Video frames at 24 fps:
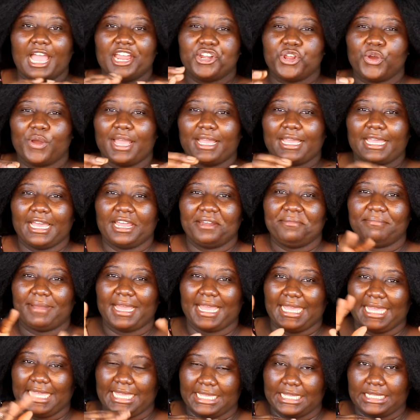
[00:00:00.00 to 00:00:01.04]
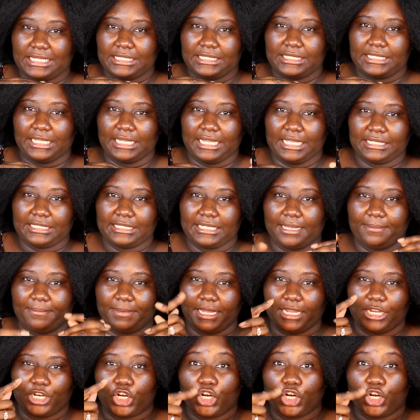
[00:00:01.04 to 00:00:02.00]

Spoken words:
I know I cut my ends the last time I